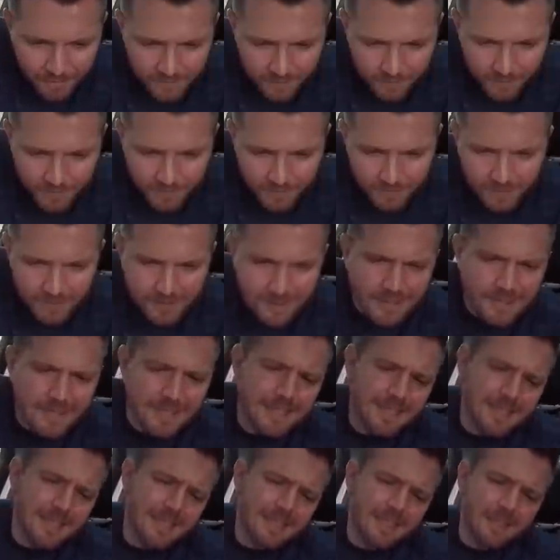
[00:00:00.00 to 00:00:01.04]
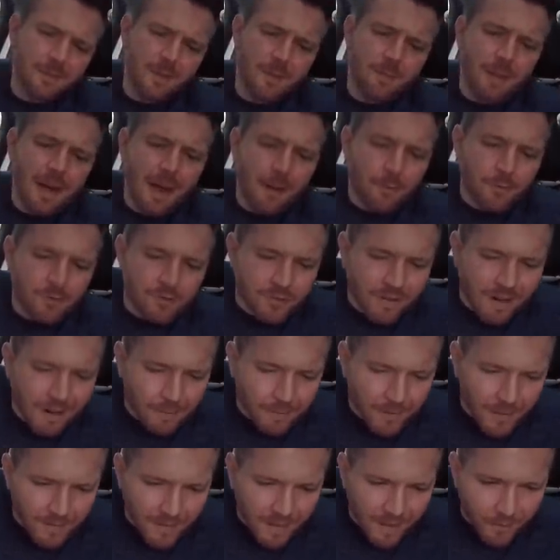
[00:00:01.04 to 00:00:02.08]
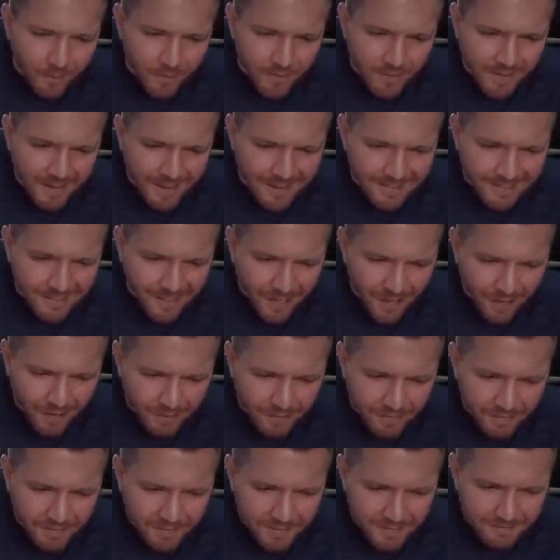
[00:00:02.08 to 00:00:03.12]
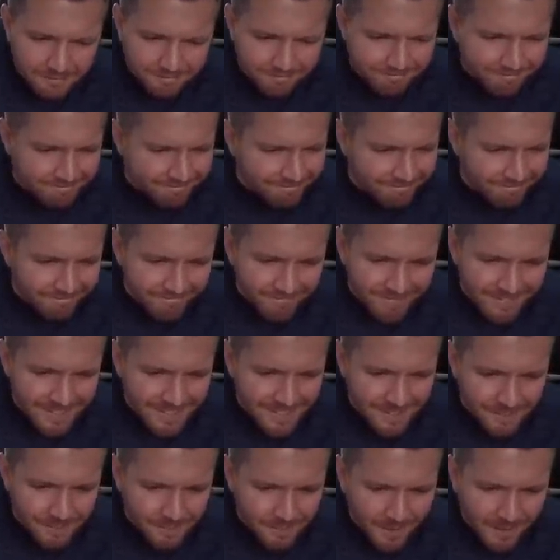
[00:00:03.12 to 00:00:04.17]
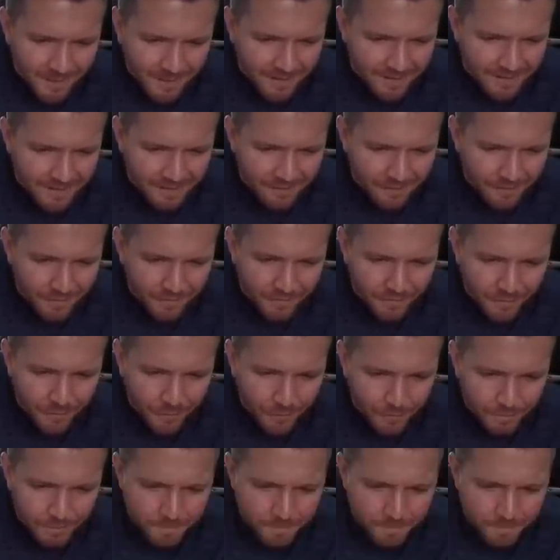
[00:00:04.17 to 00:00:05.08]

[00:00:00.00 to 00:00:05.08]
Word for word: To be to be bounced around like that on your days off isn't my idea of fun.